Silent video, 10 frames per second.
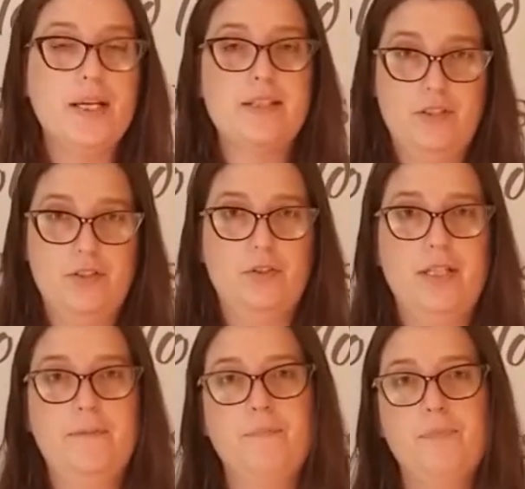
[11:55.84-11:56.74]
U.S.
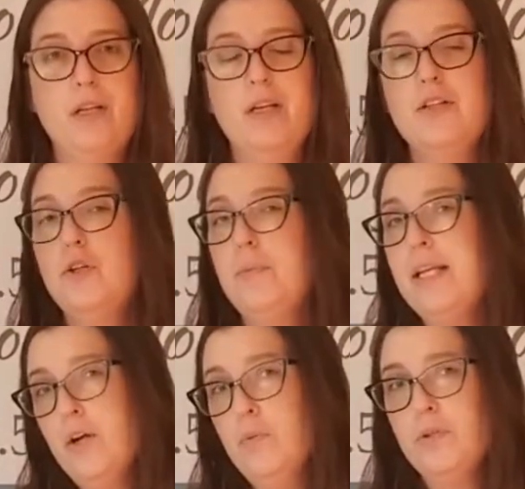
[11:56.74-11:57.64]
history. Too
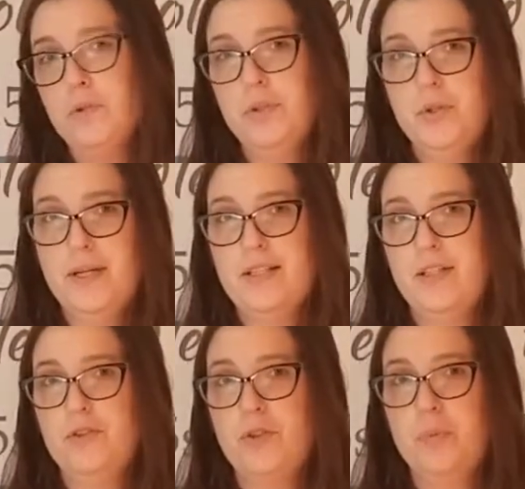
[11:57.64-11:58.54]
many homeschool U.S.
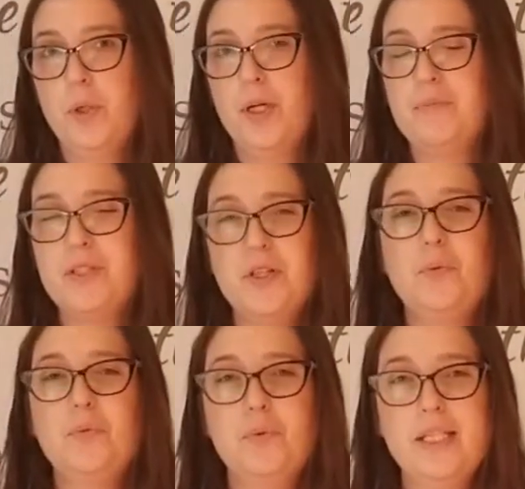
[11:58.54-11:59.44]
history programs
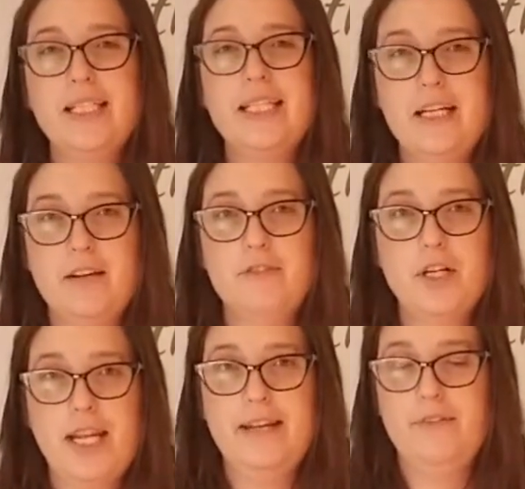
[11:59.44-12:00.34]
don't really cover
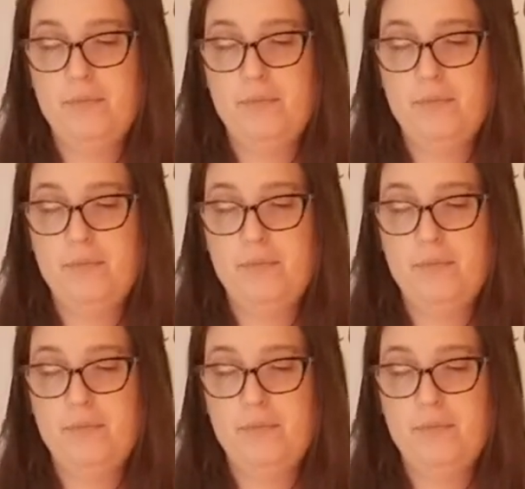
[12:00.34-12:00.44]
Native